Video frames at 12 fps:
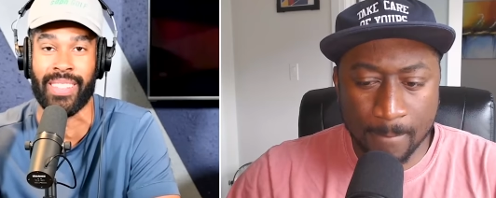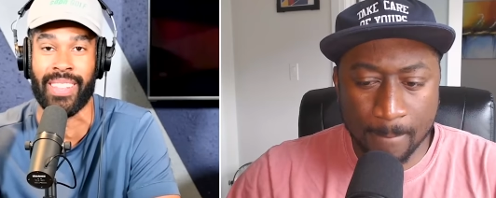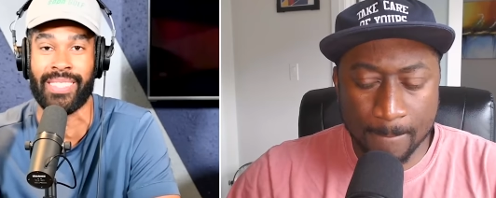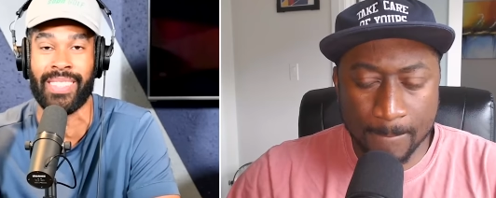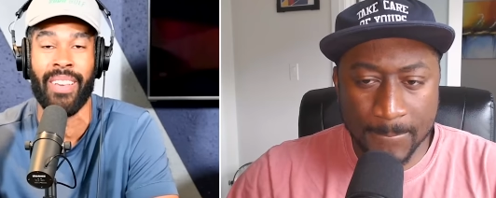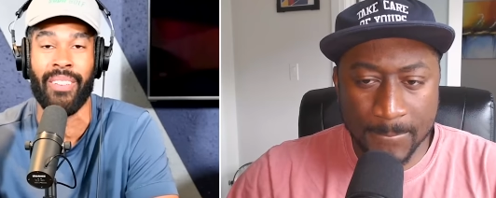Speaker 1: and
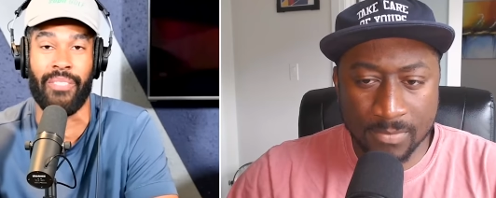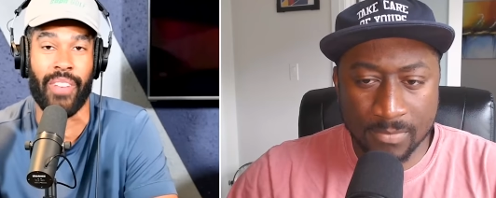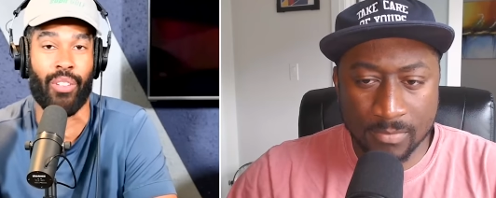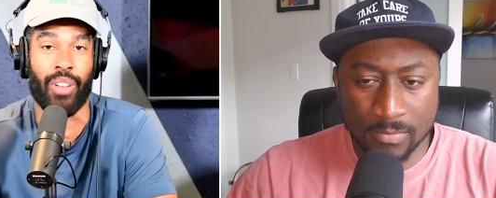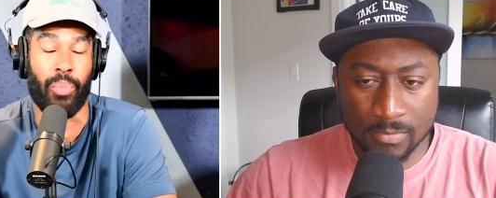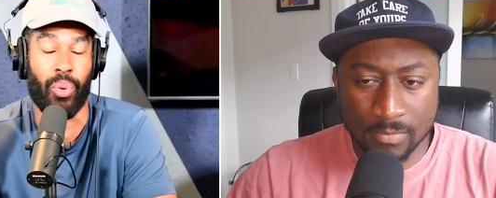this
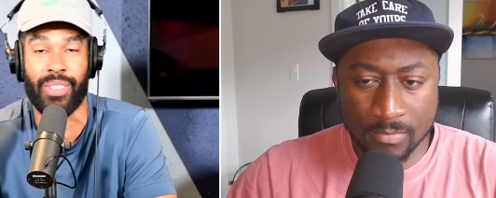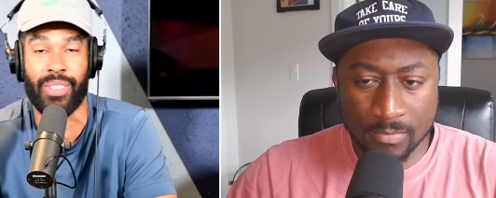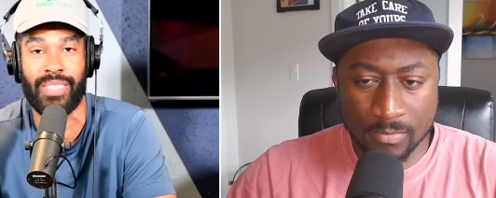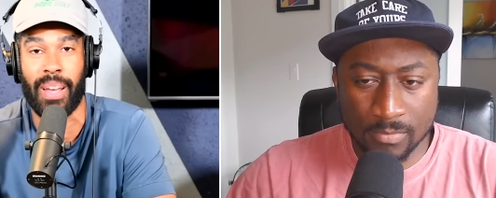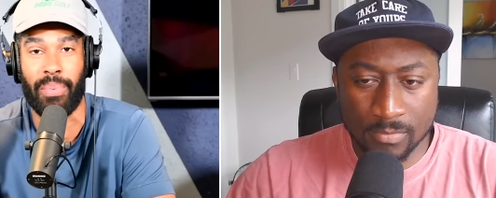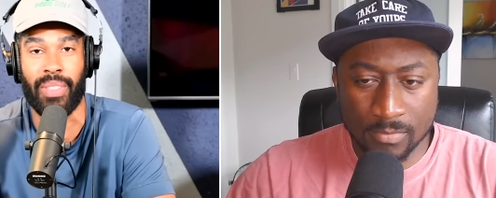very important
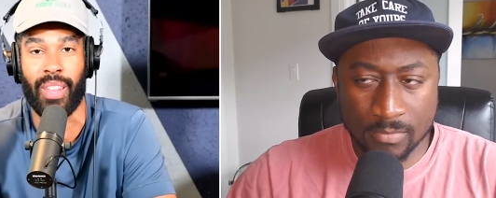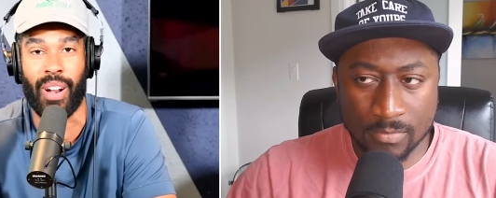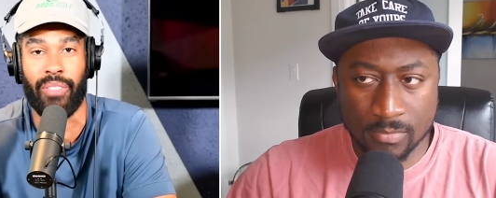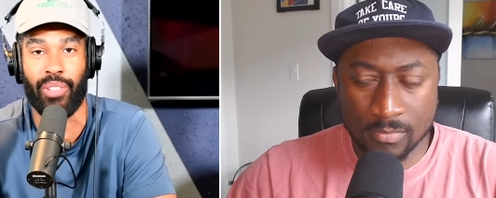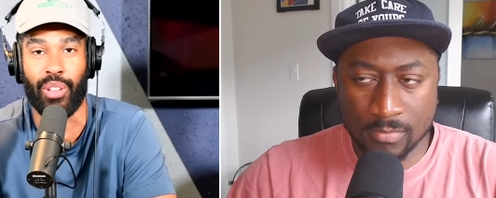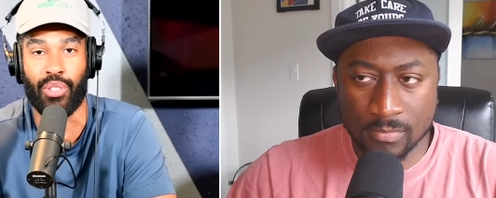step in their
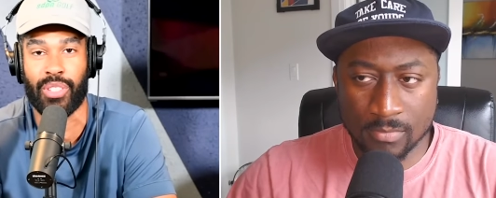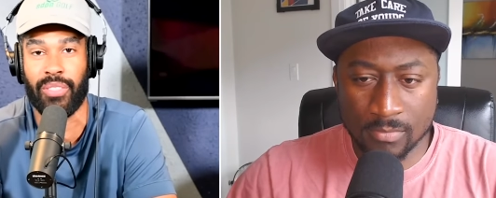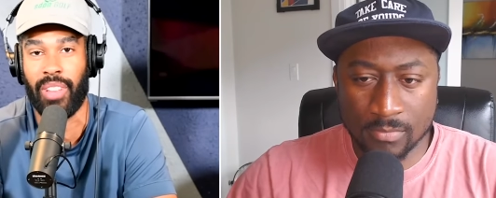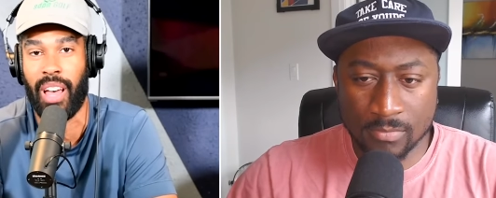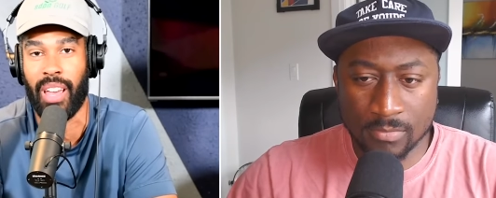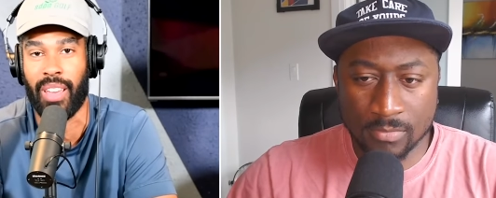evolution
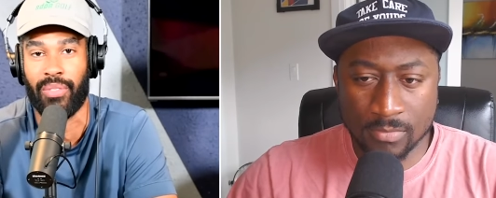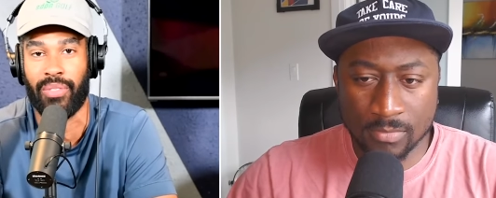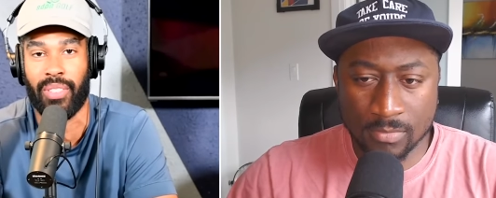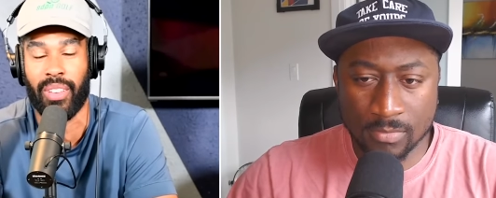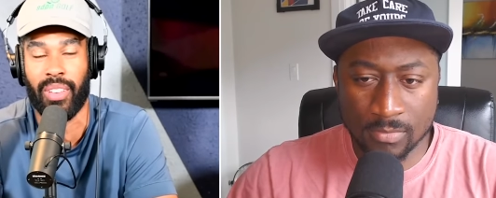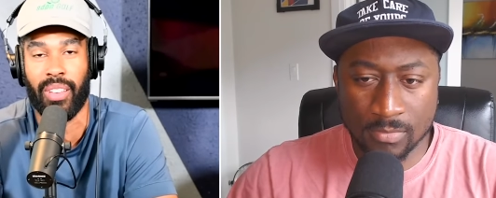of
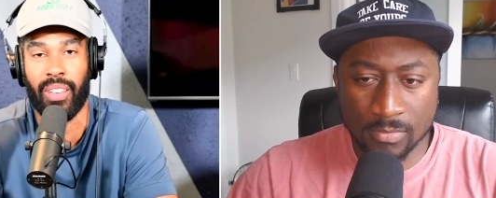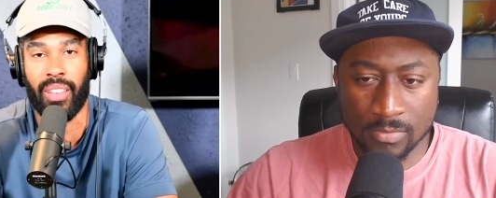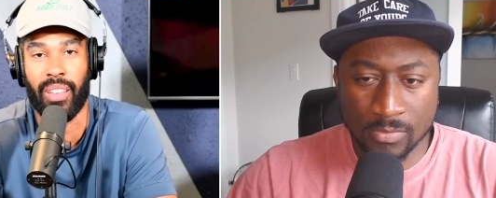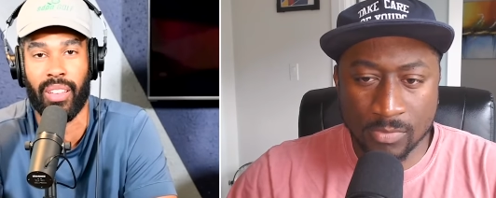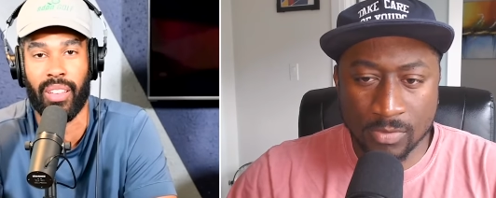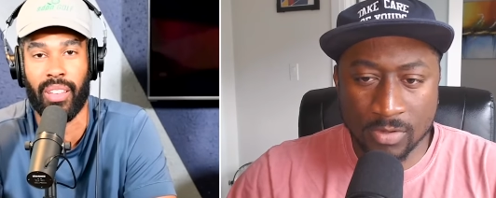life.
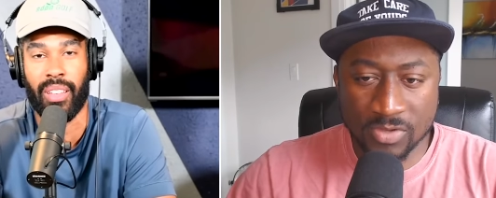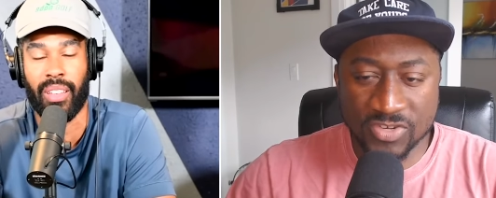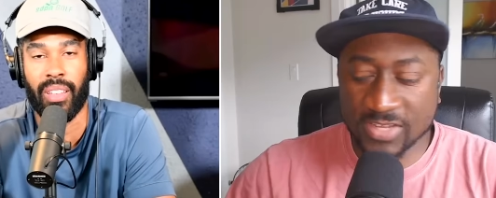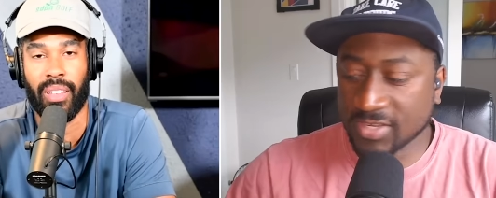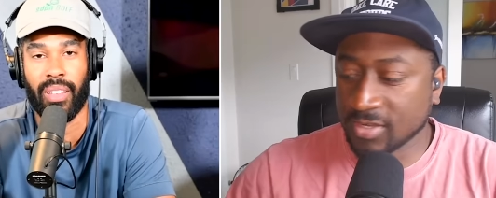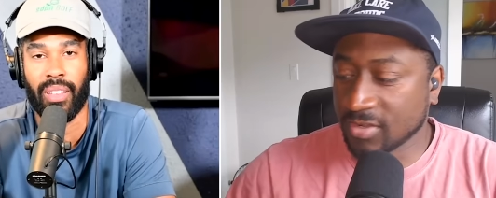
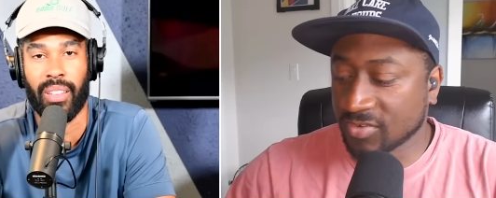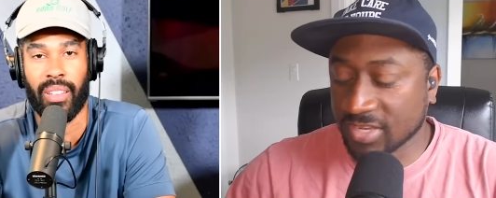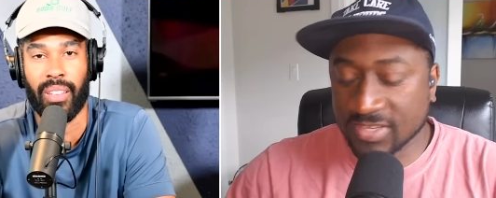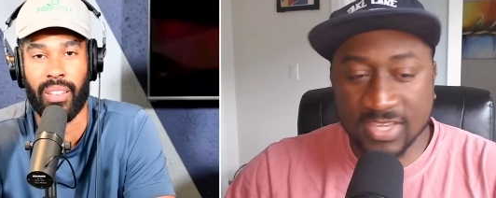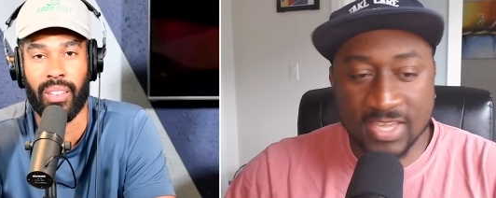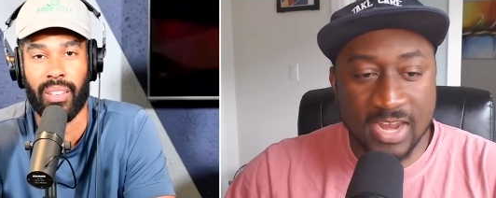Jesse,
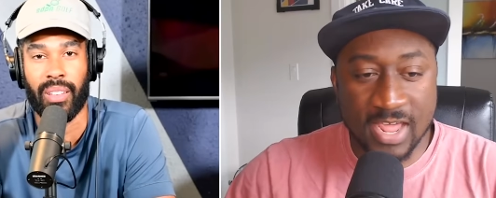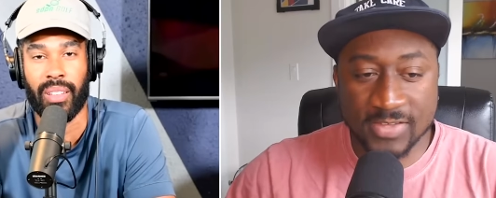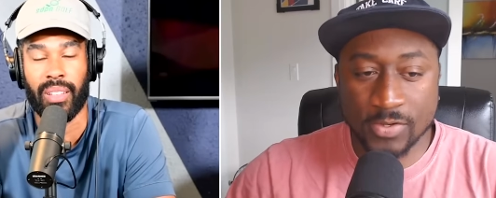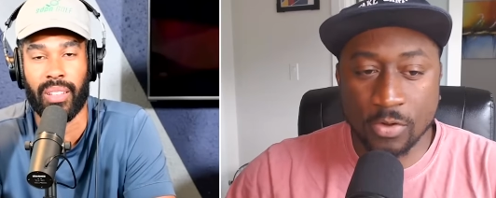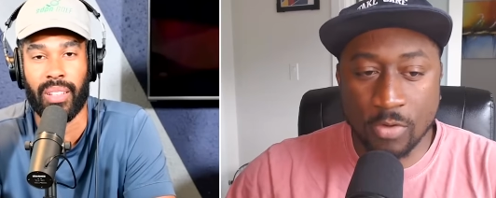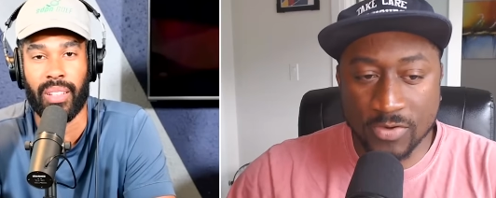Jesse, can I
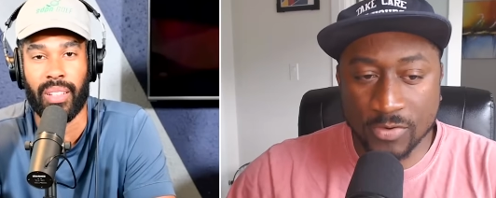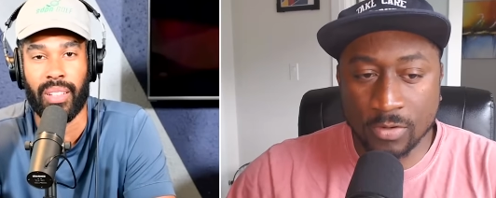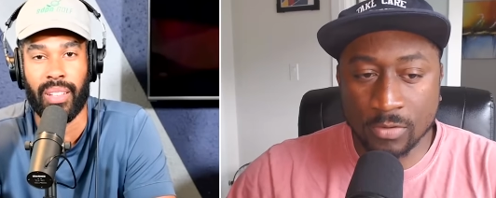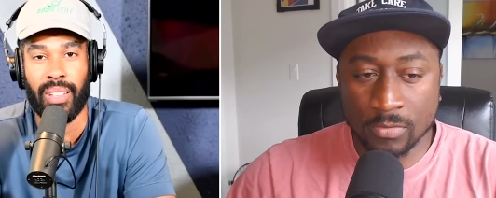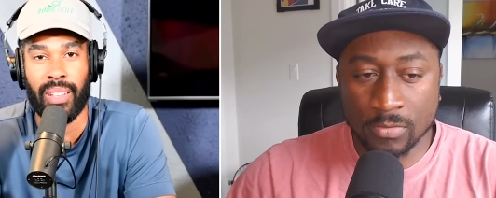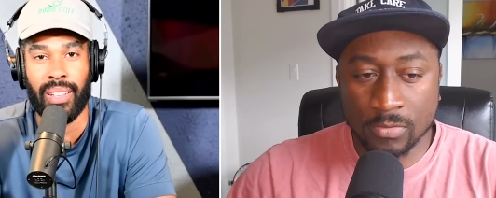ask you a
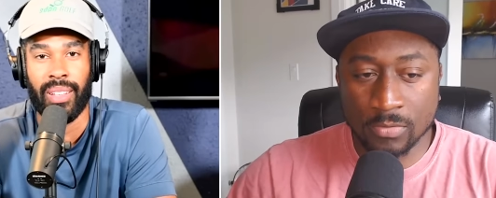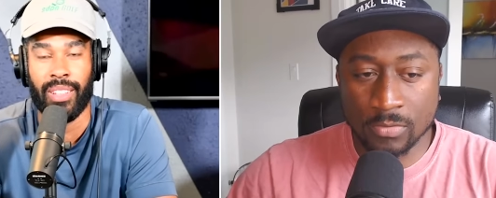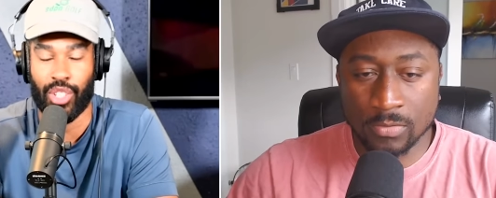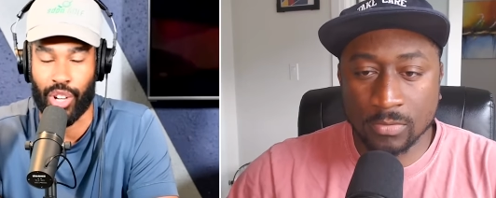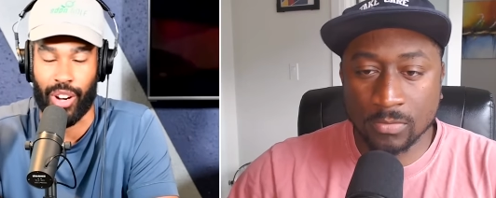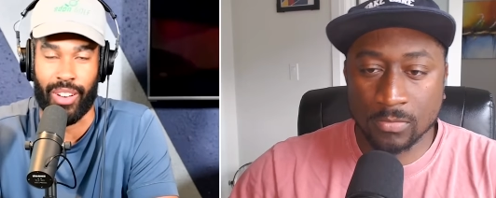question?
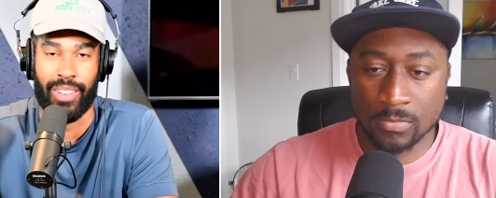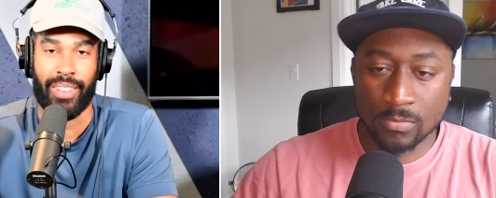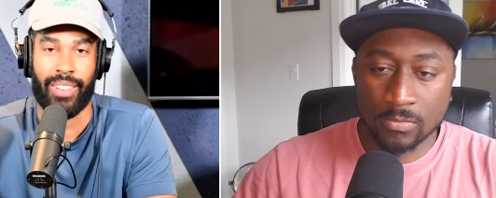Sure